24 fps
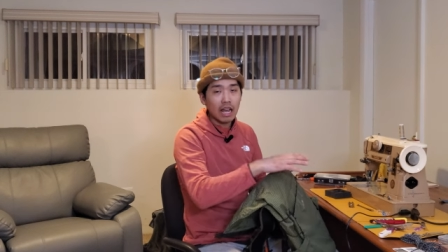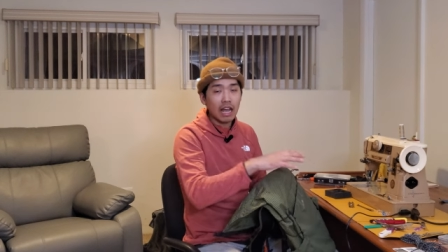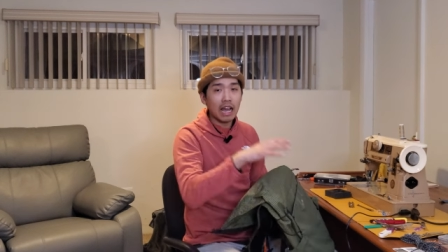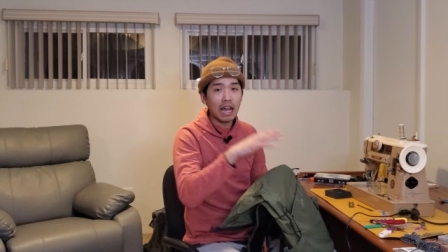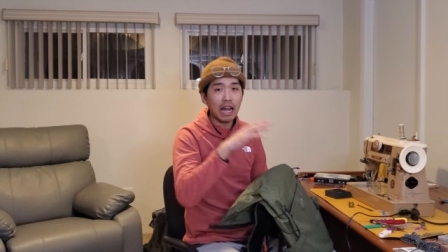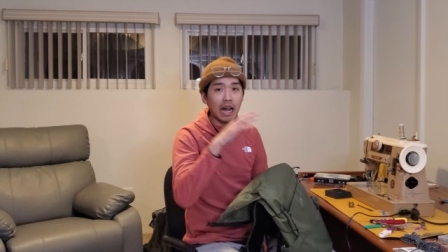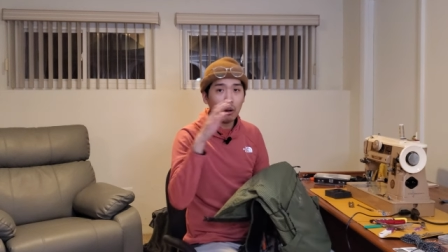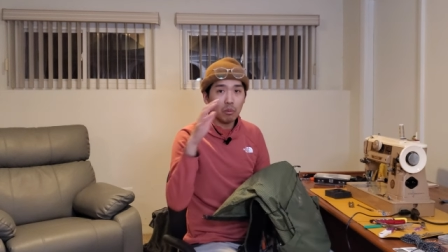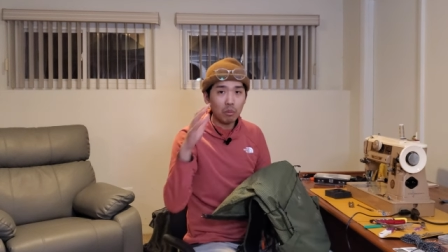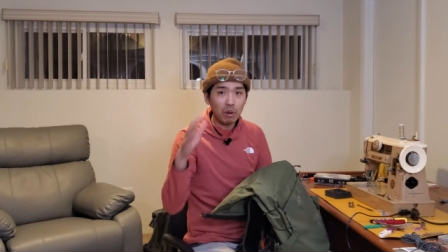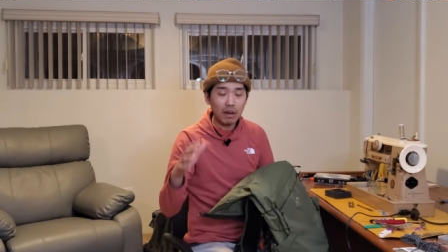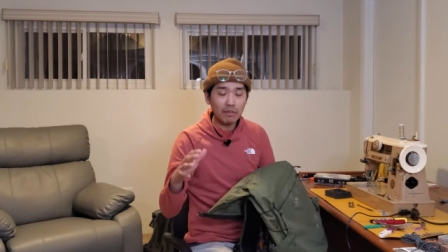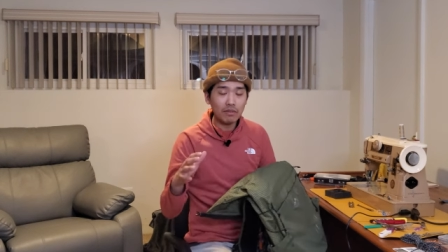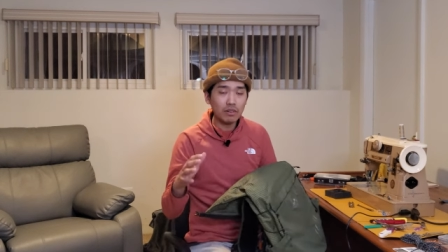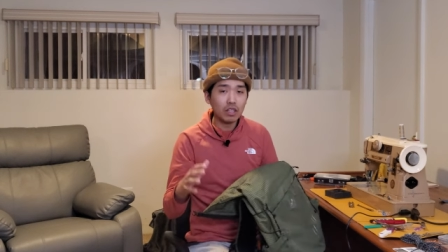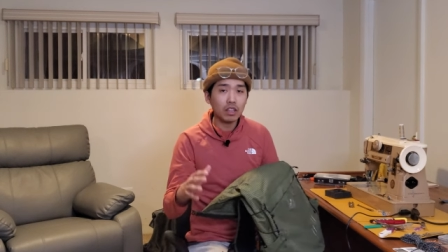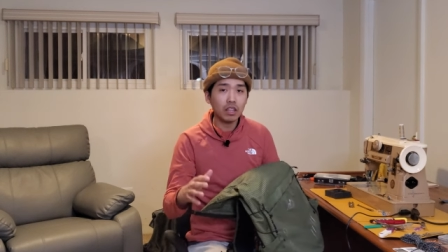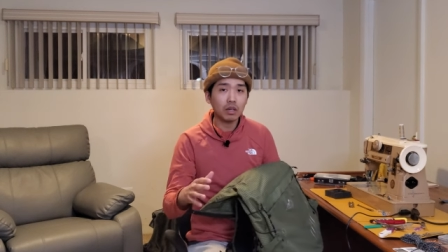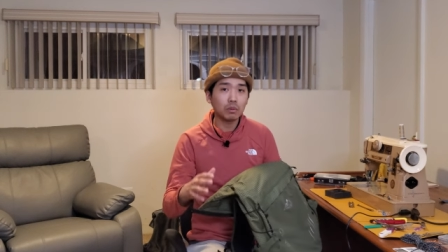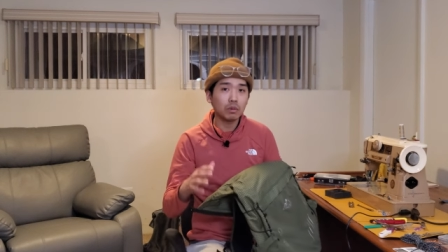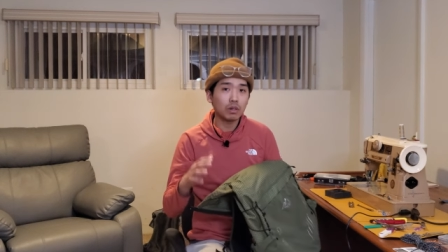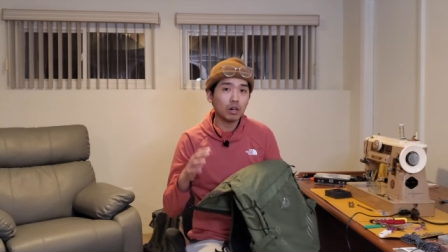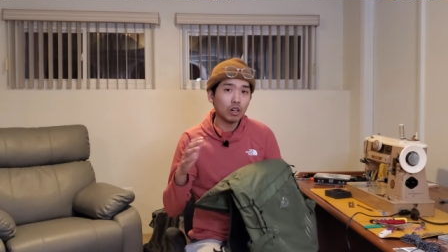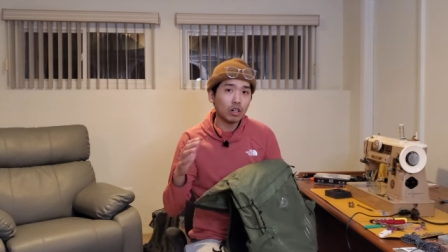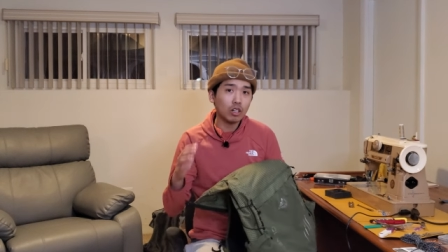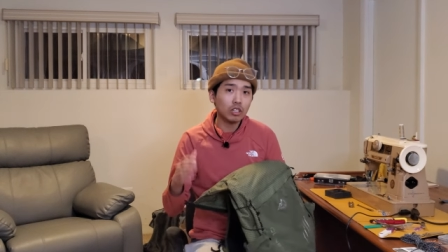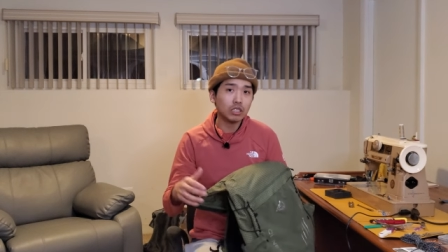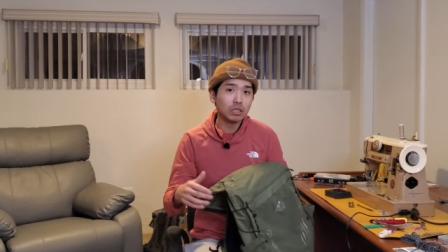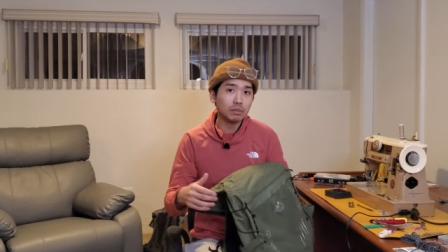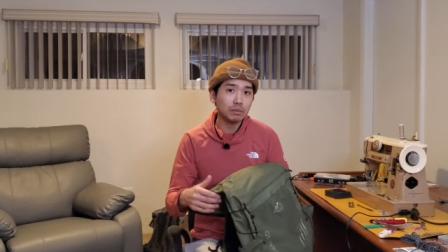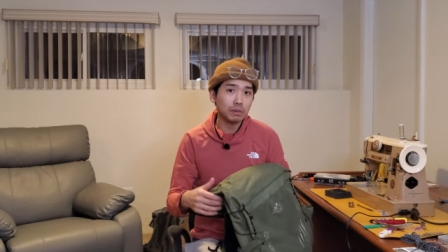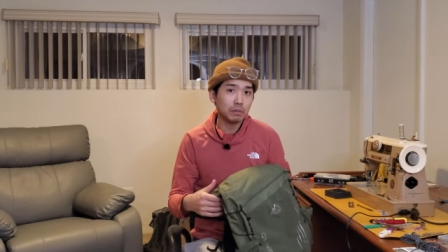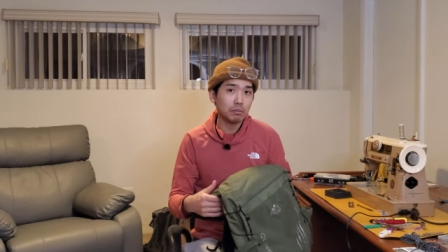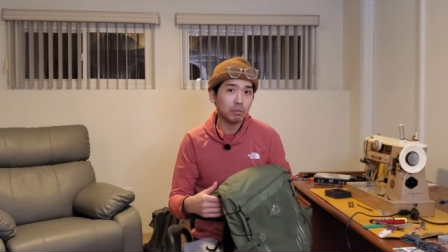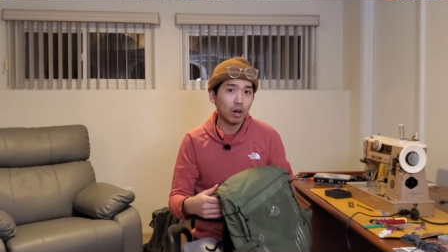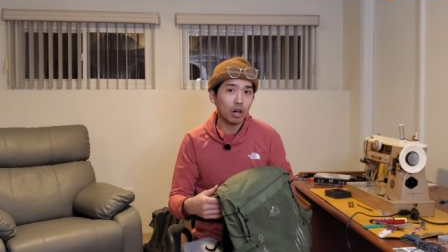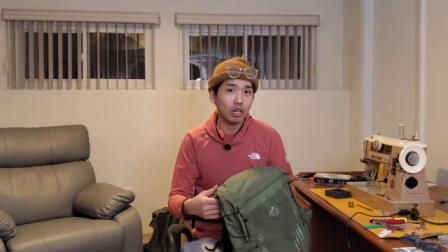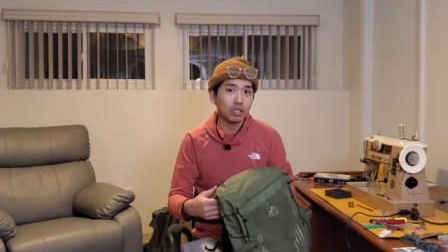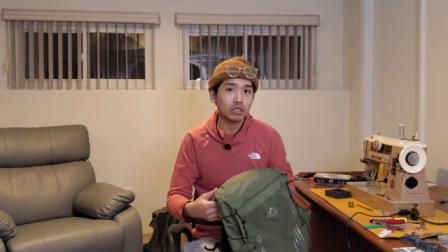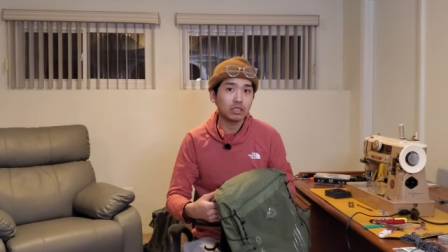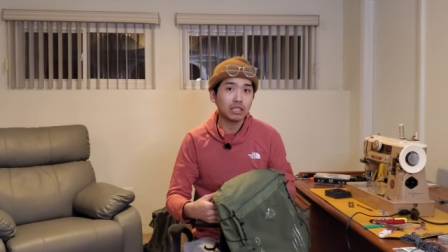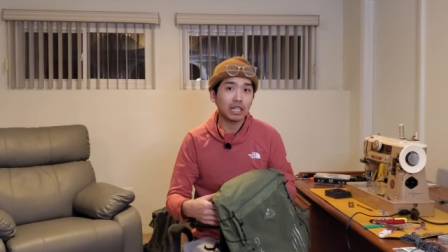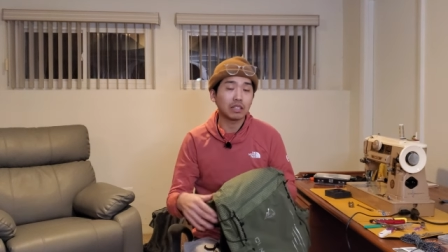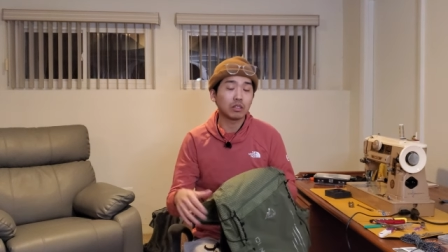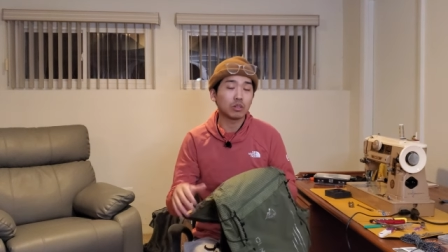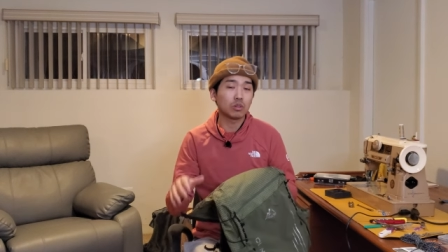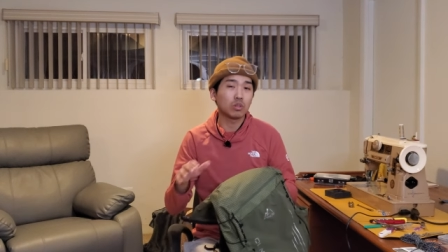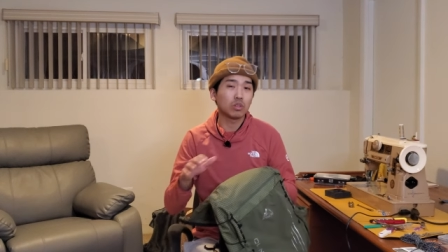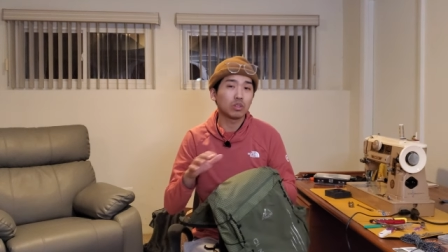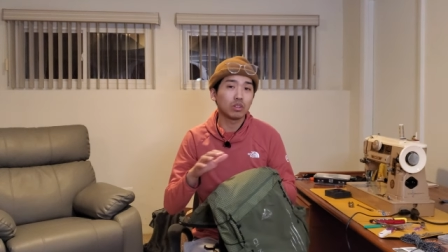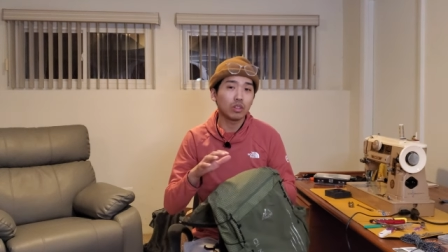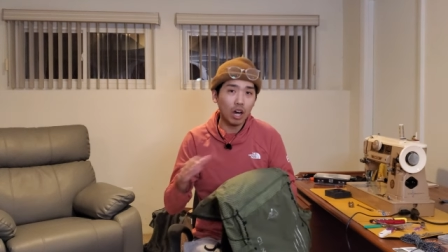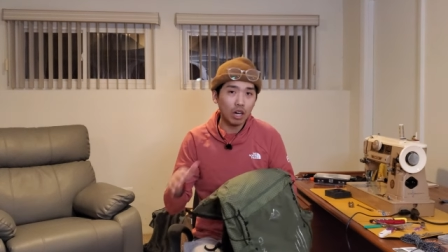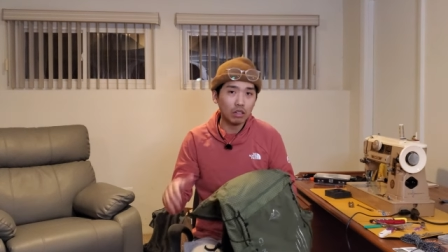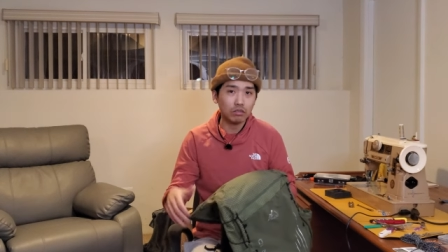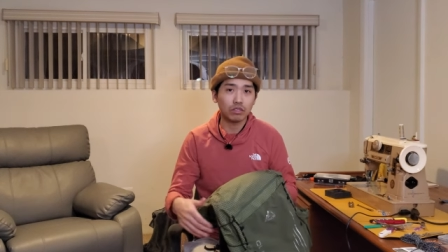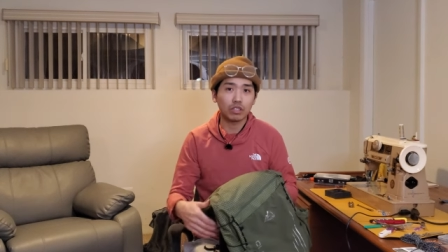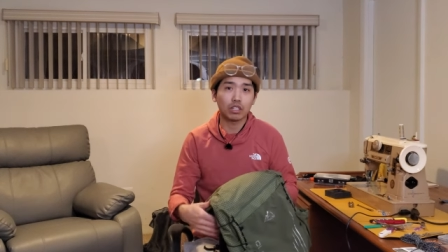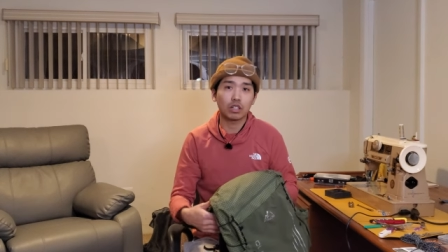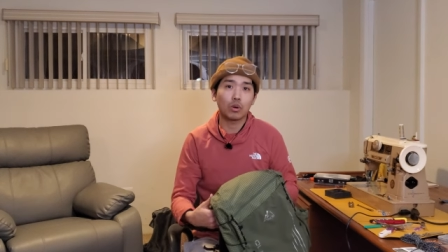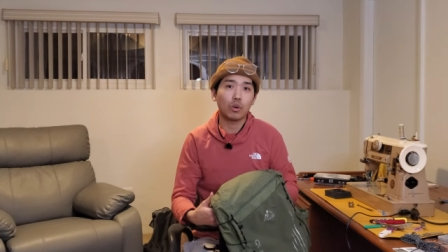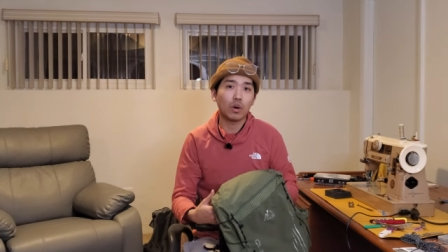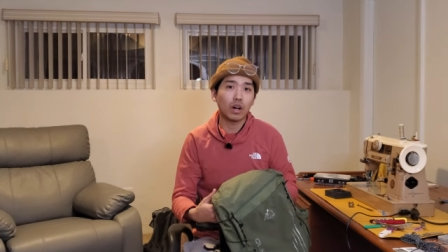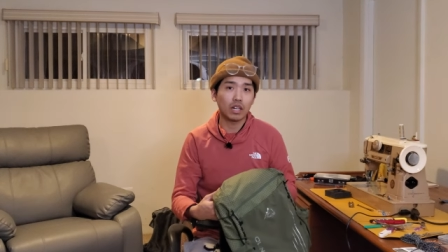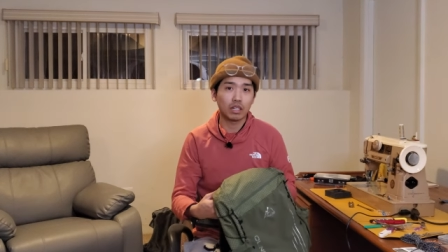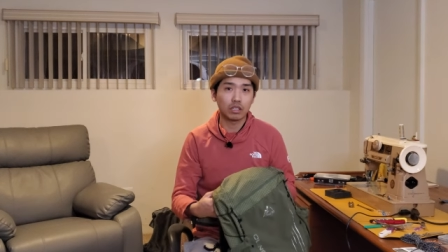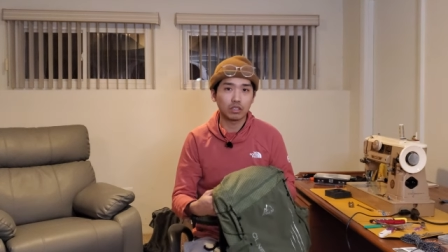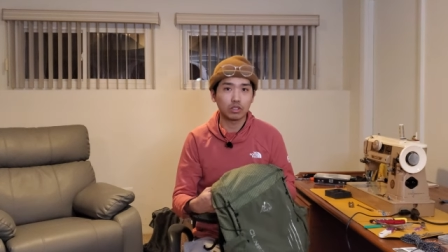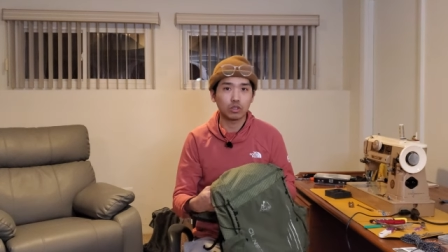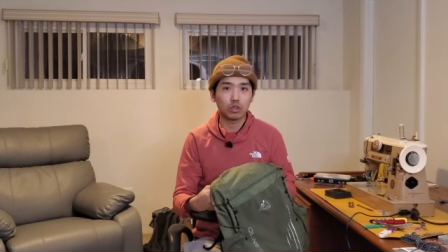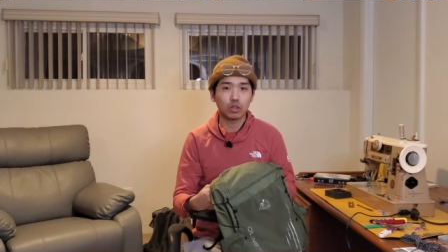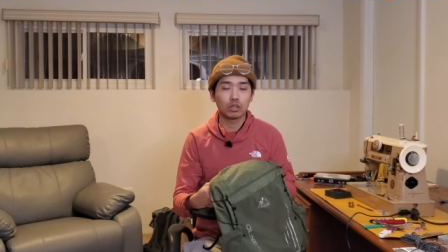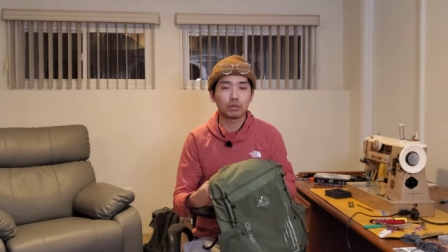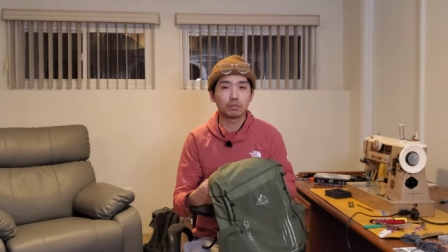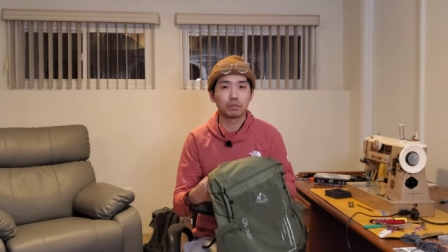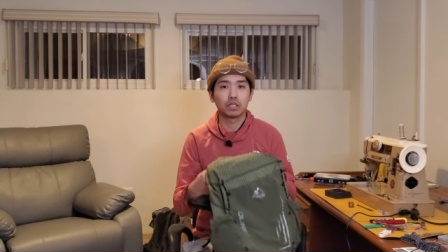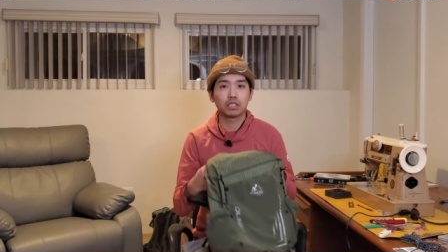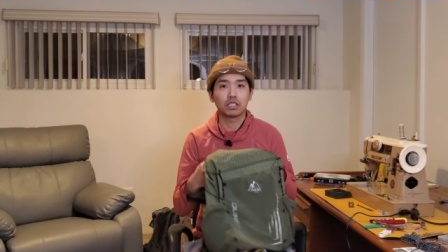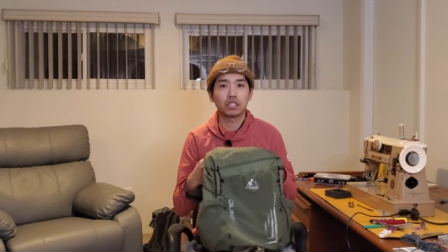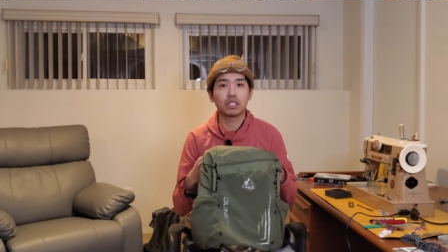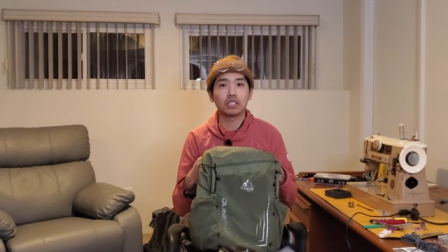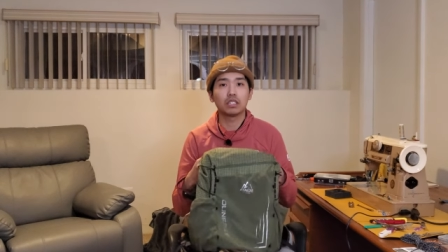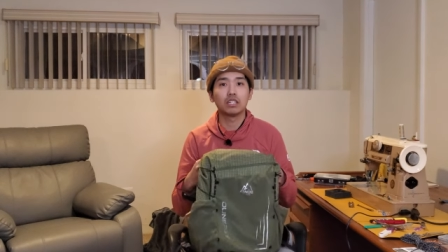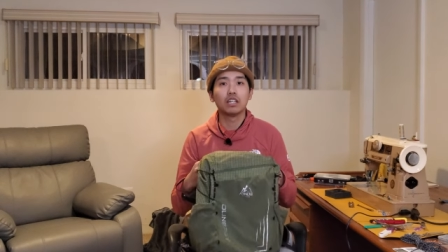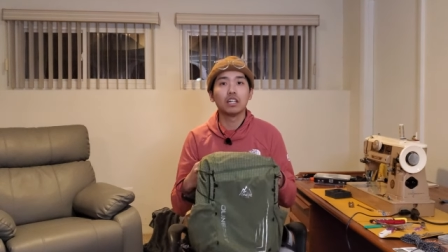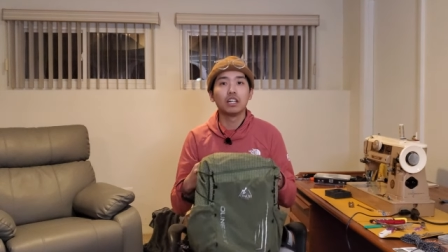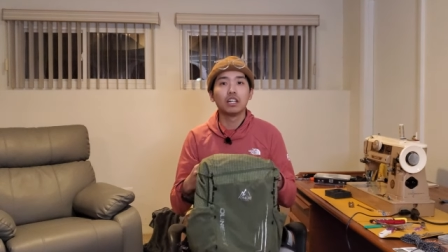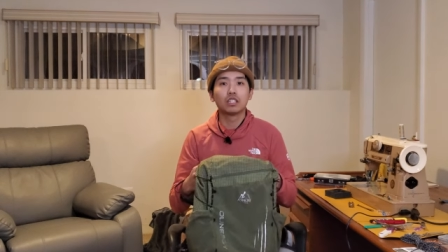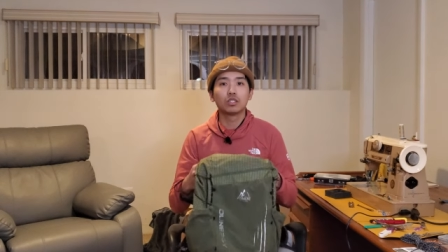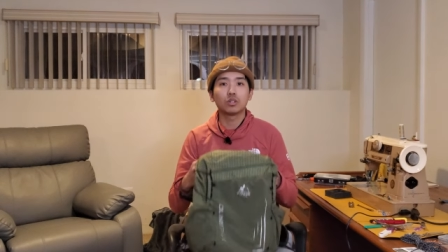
However, there will also be mods that do not require a sewing machine.